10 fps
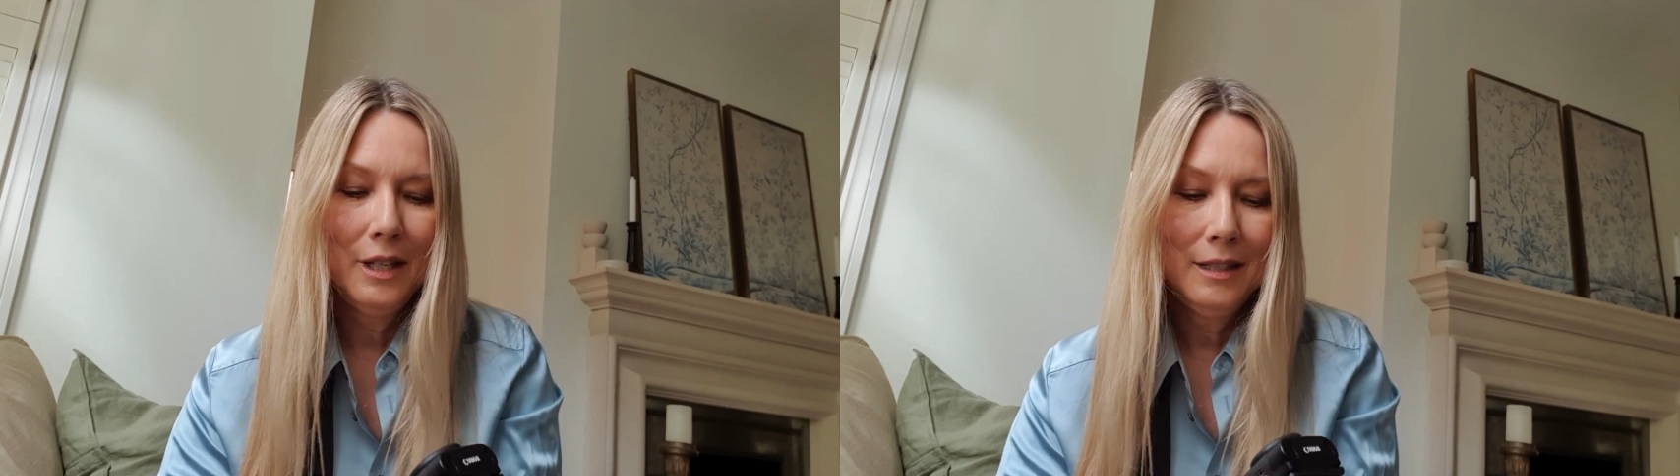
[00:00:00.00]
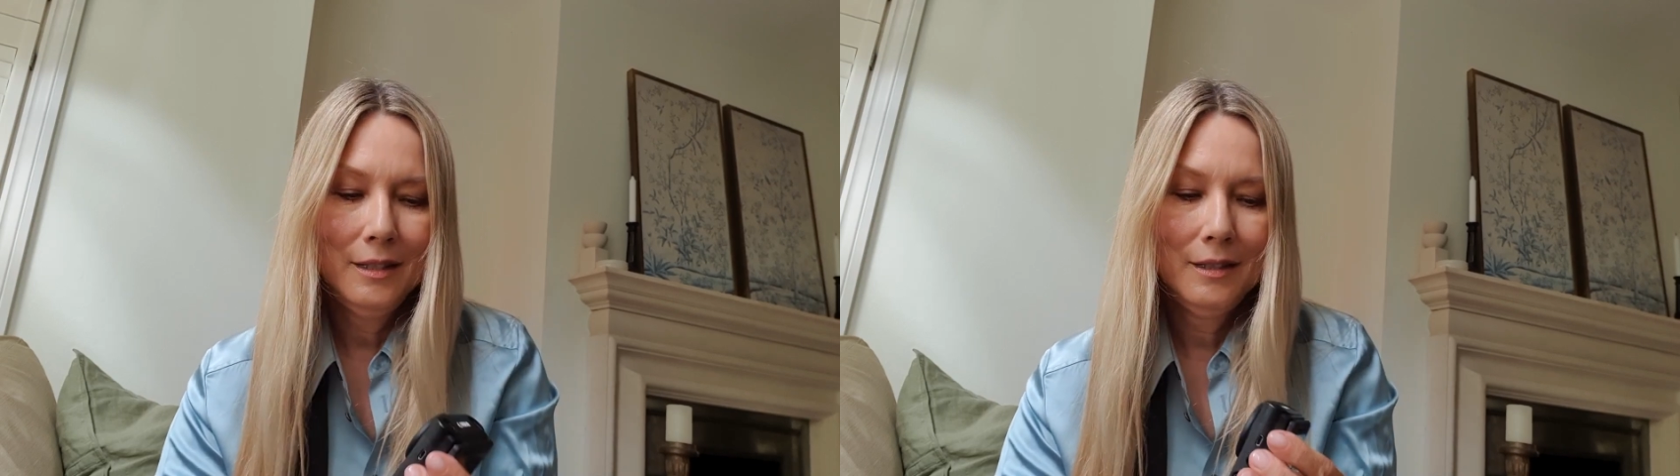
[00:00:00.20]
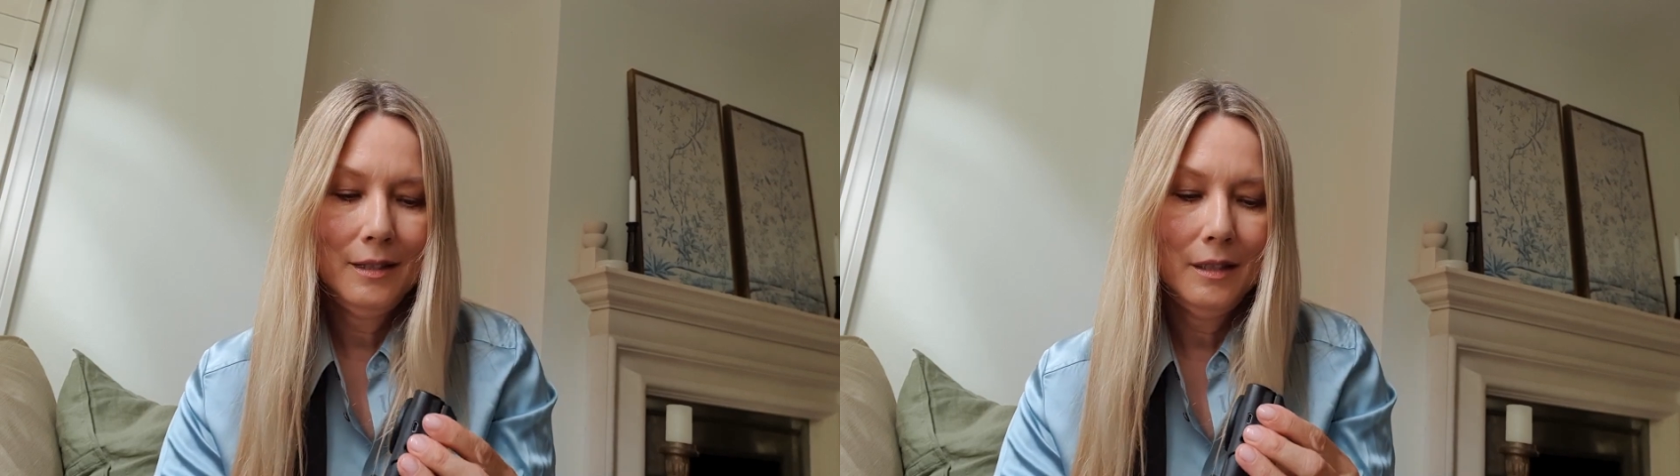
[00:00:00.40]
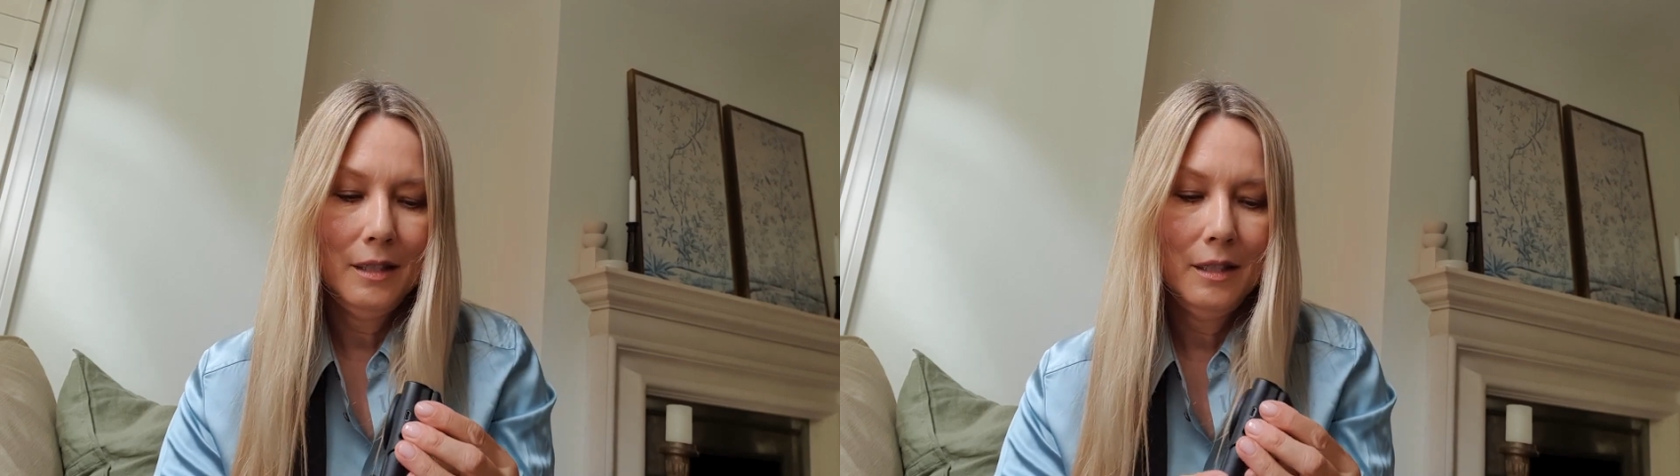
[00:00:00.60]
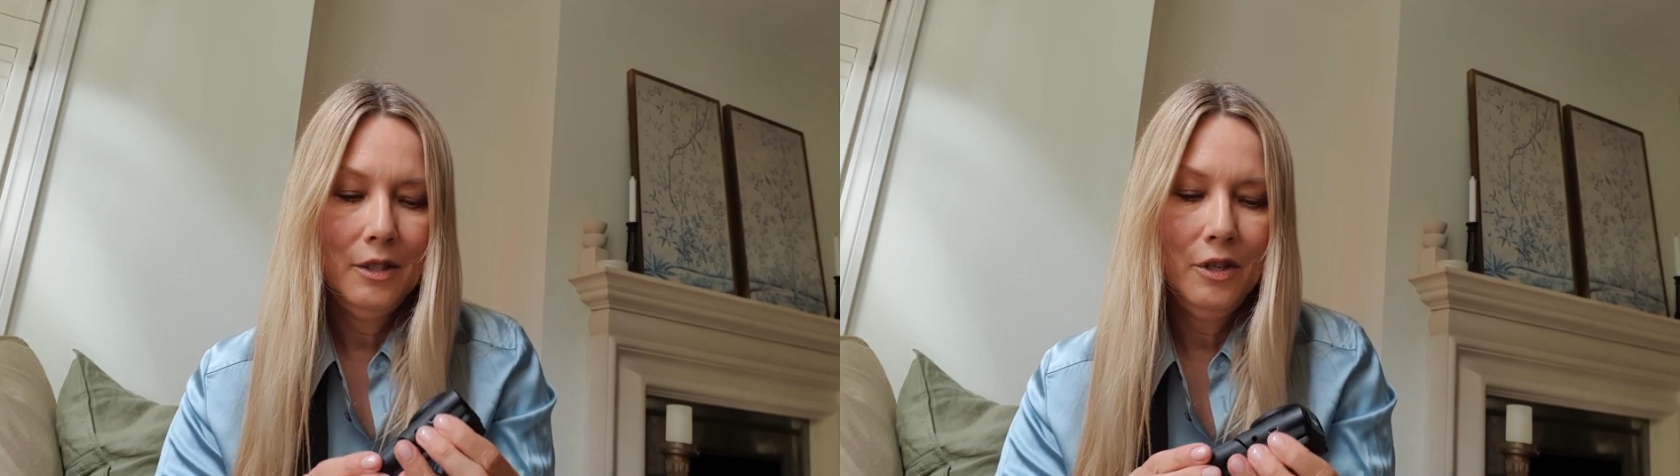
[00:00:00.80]
this
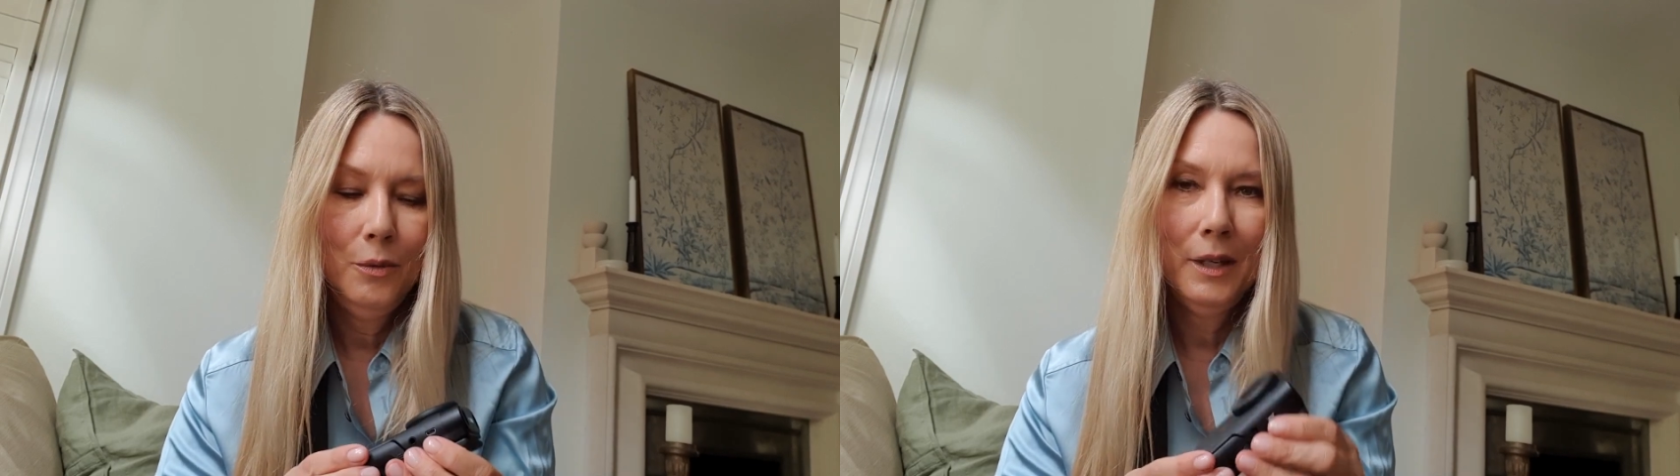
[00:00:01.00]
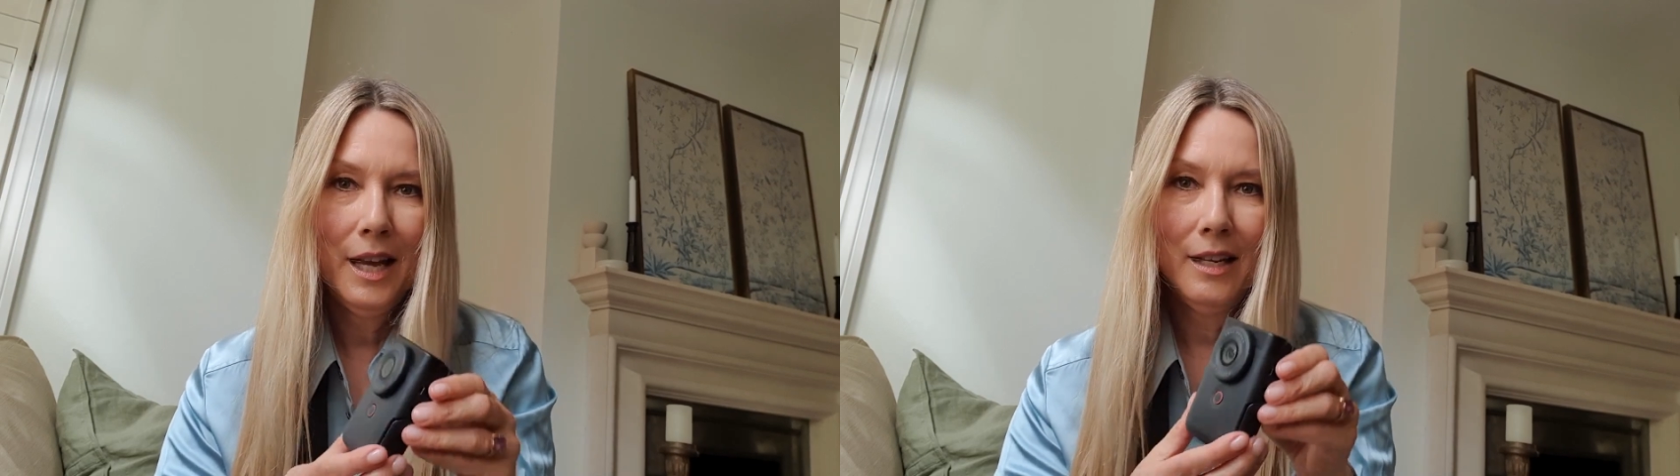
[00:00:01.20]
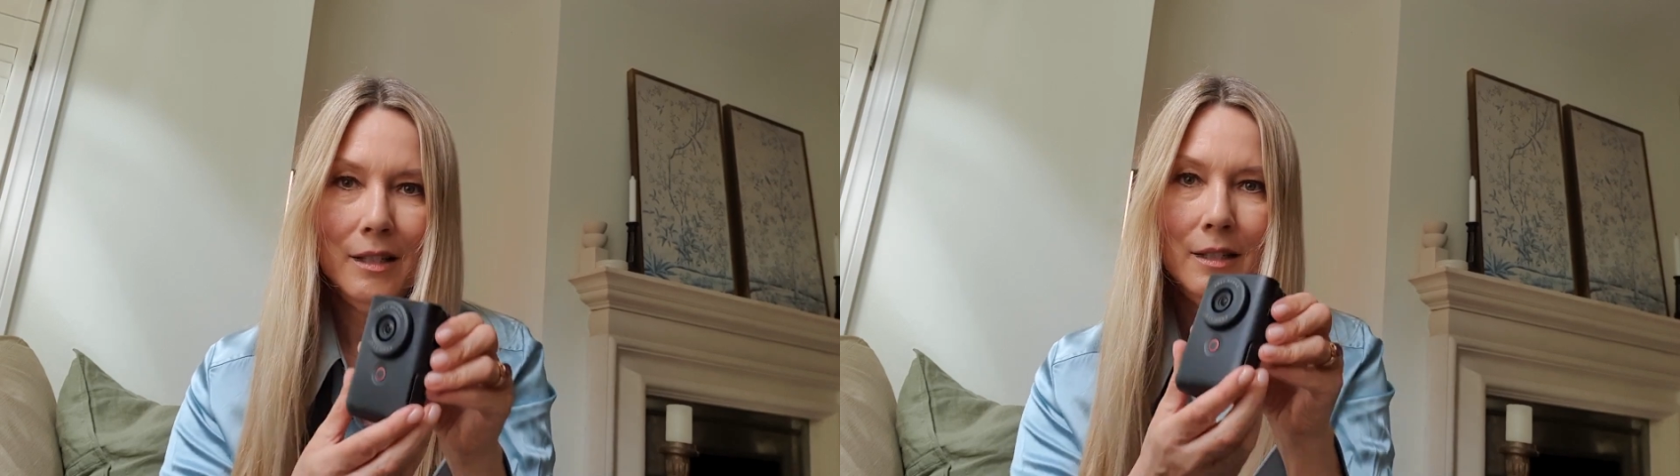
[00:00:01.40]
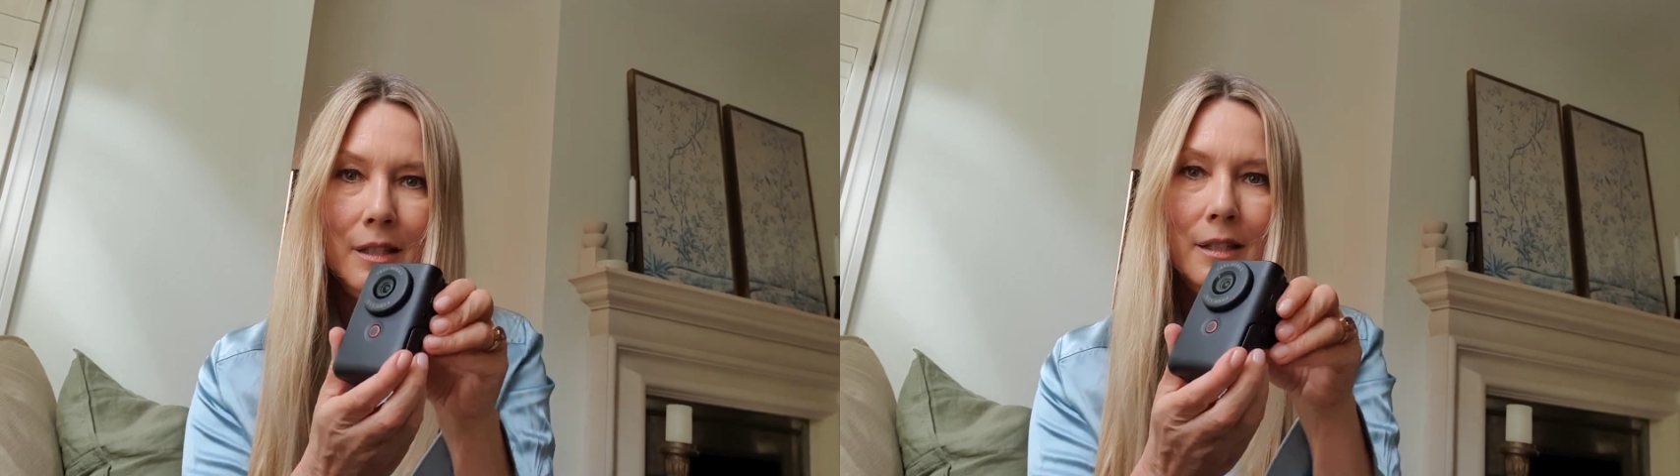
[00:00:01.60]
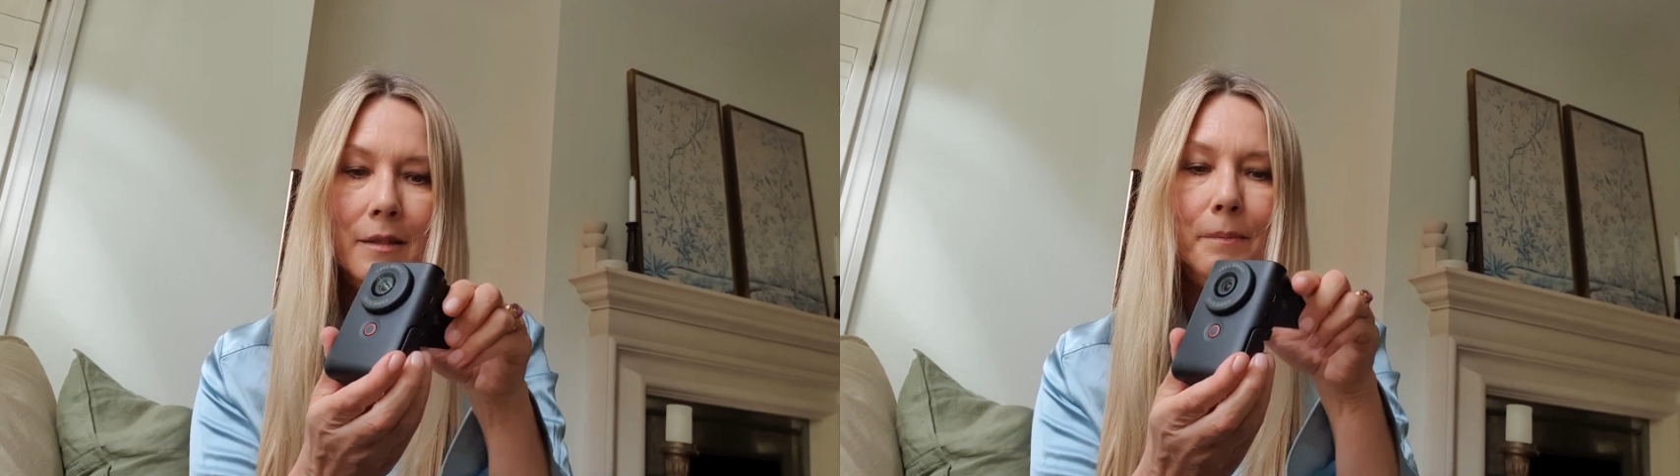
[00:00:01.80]
new
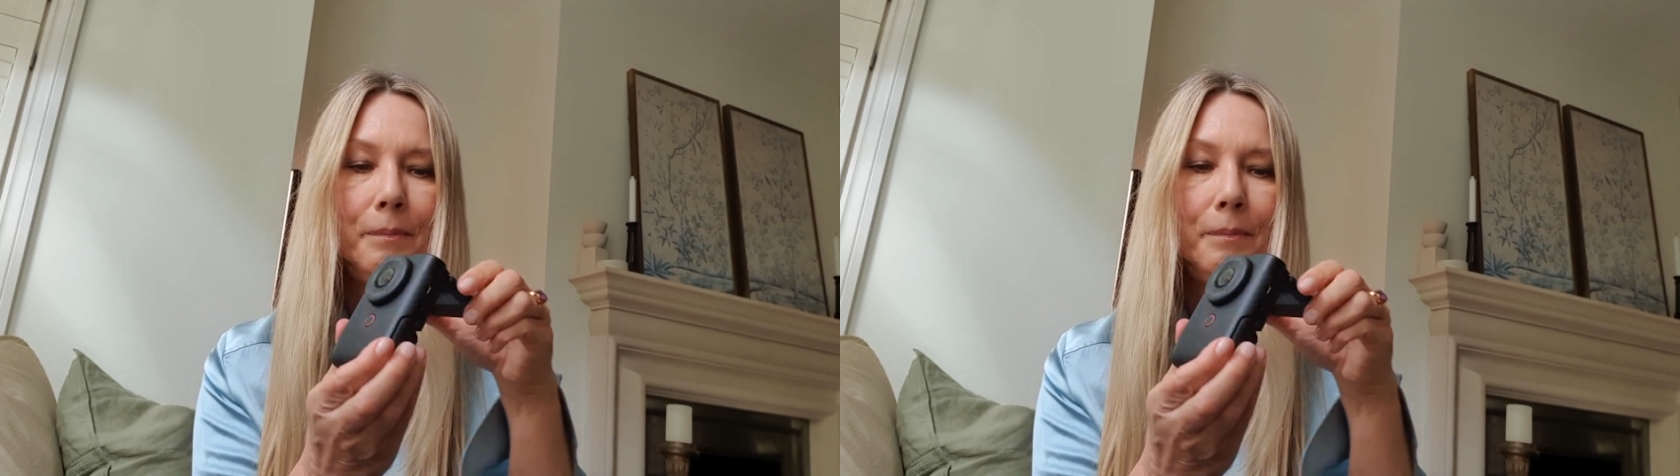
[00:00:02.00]
Canon